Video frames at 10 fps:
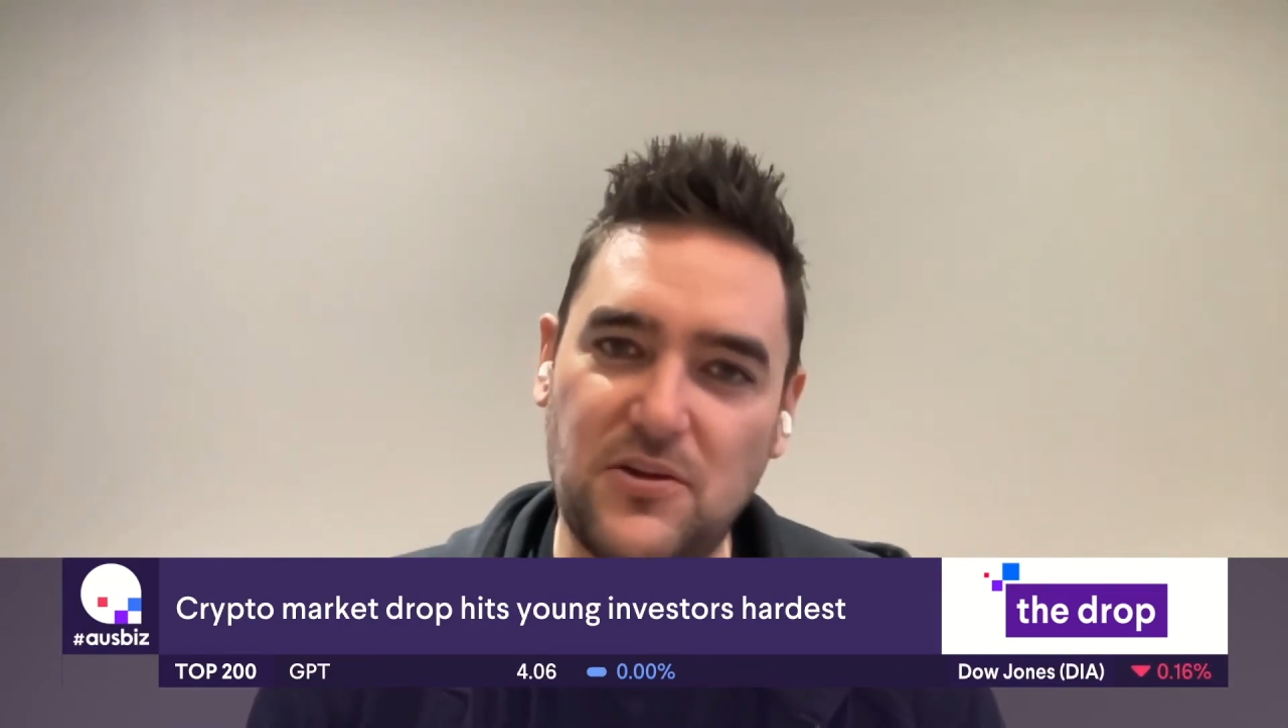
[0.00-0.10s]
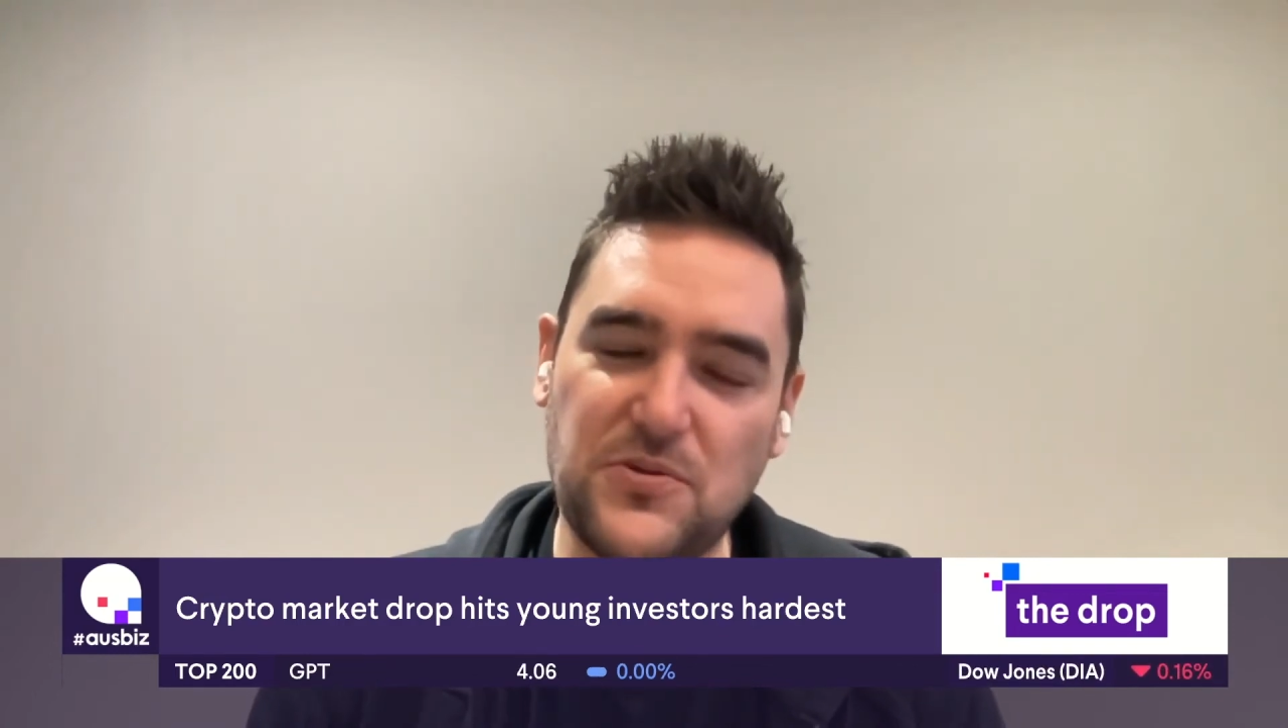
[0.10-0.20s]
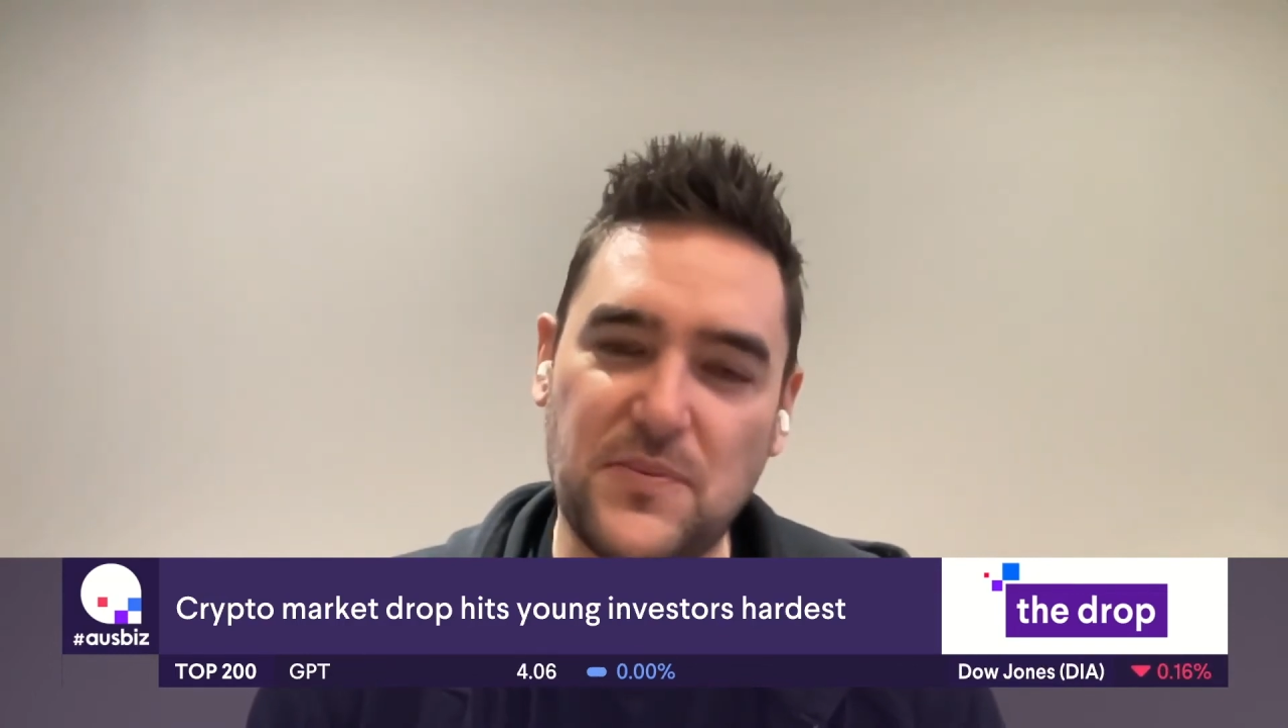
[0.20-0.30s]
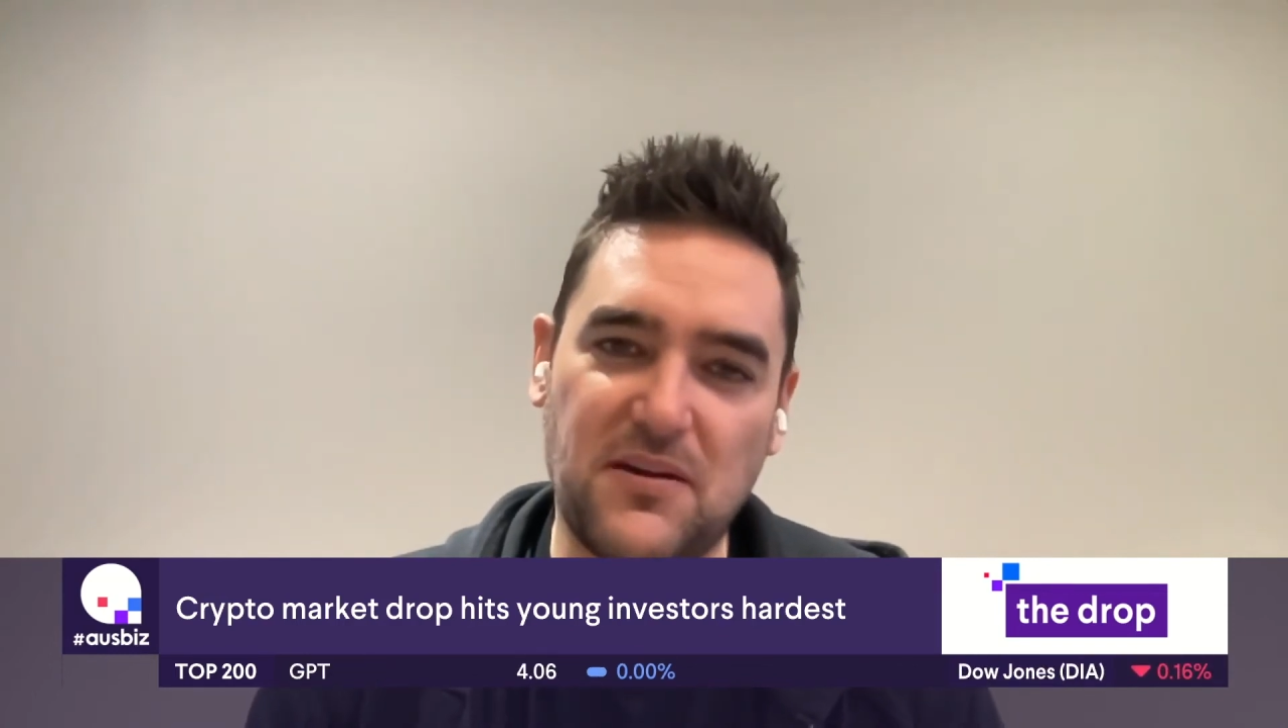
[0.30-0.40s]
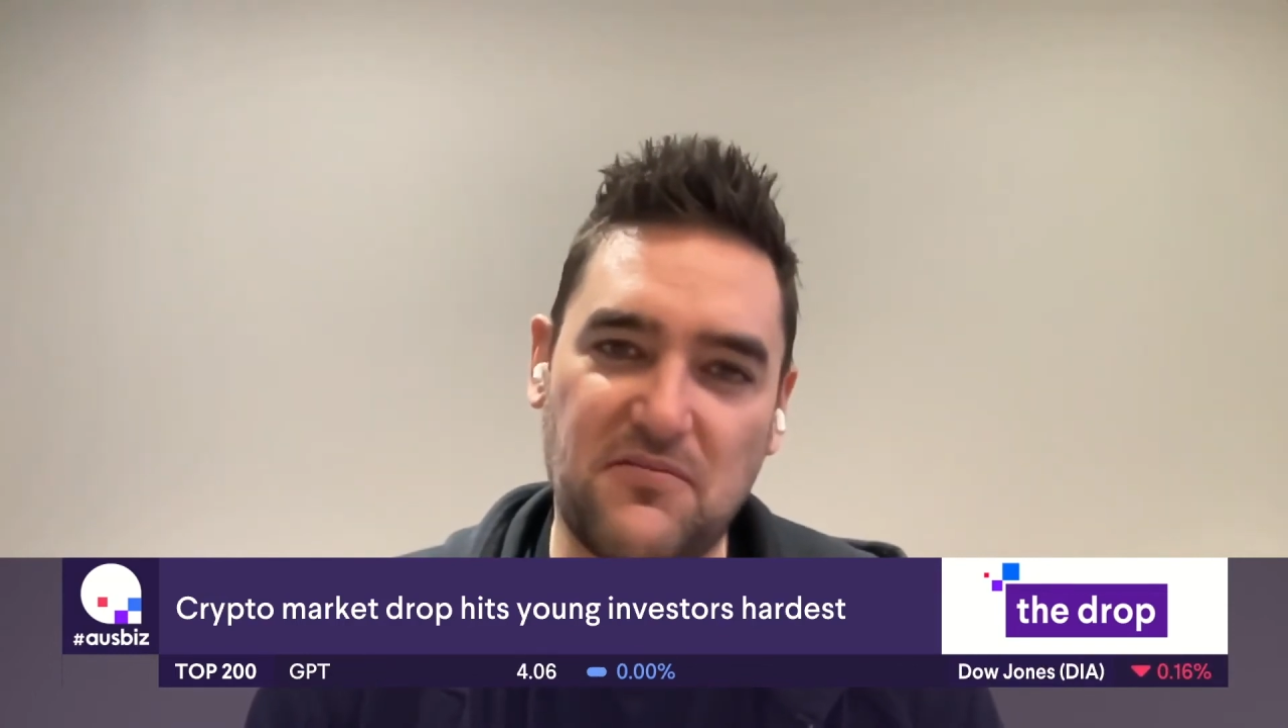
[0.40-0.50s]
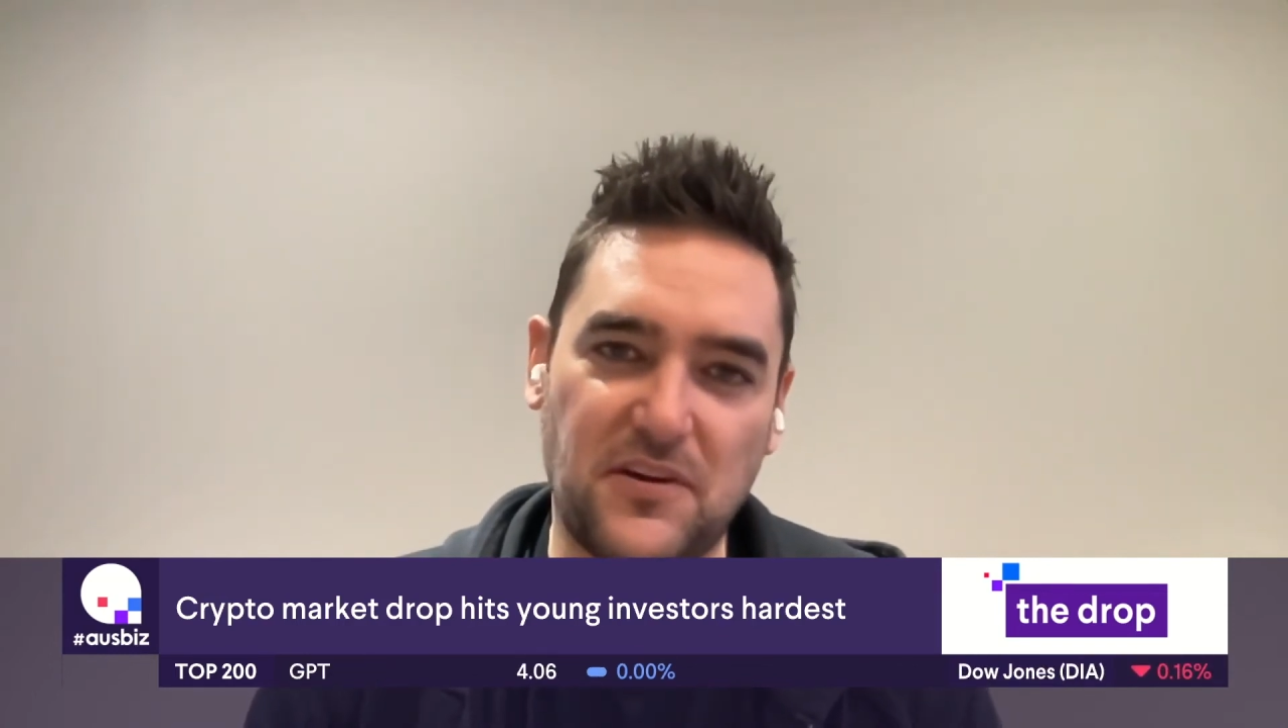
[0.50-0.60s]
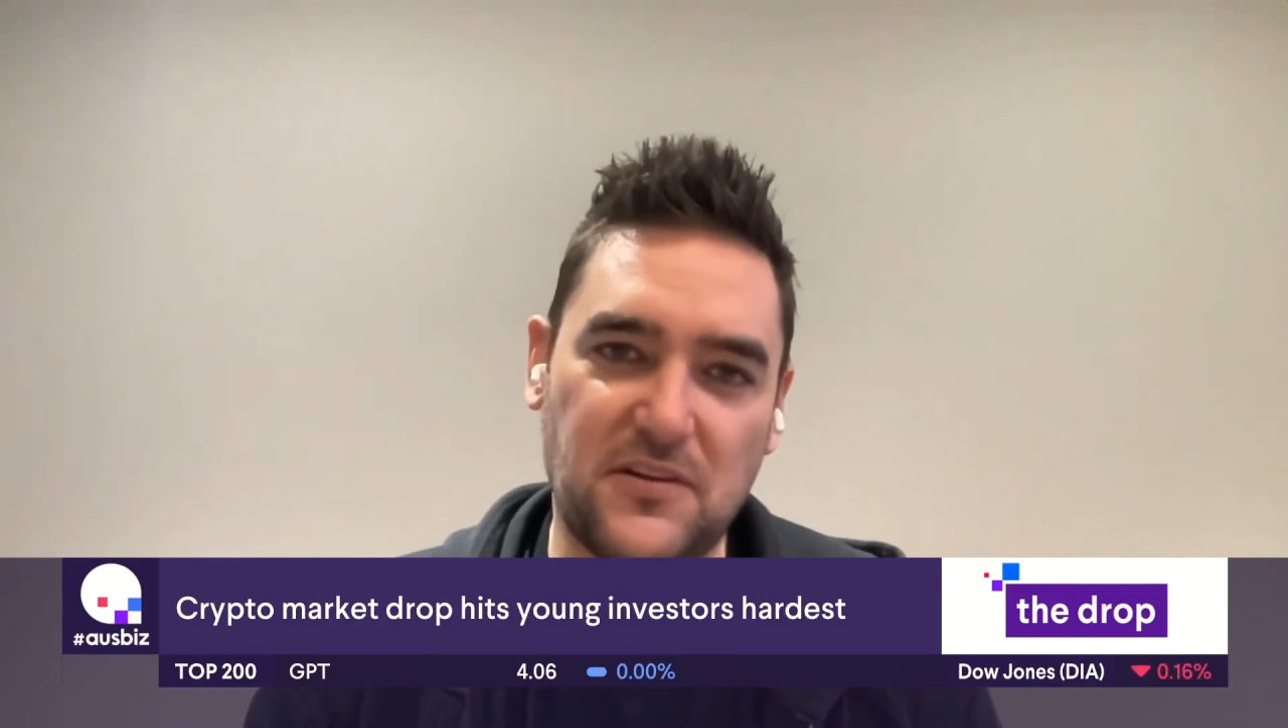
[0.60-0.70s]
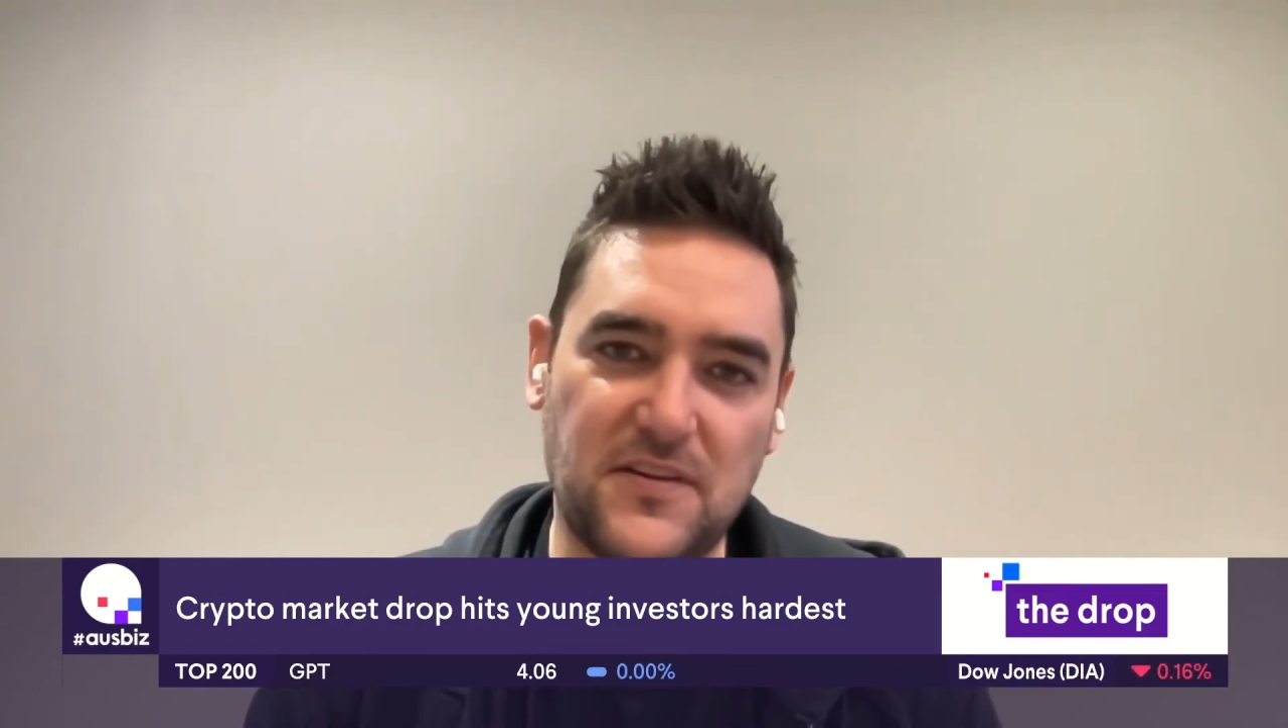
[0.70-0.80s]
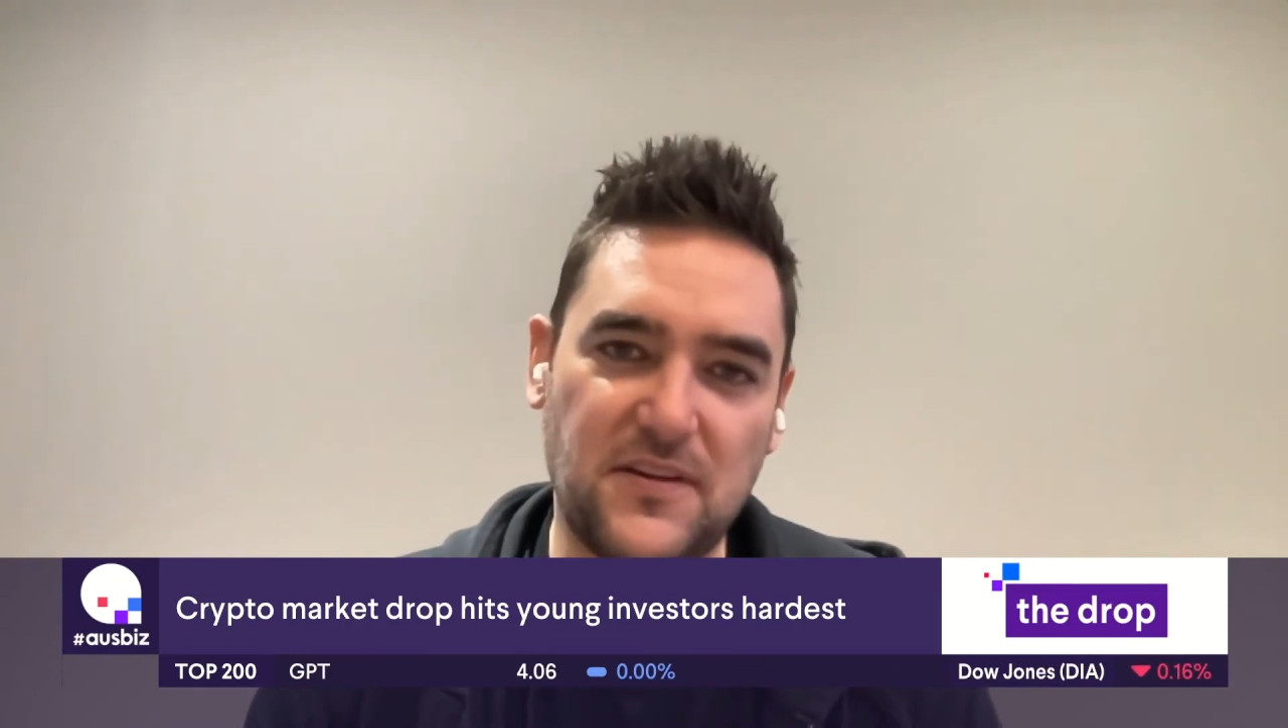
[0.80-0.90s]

huge amount of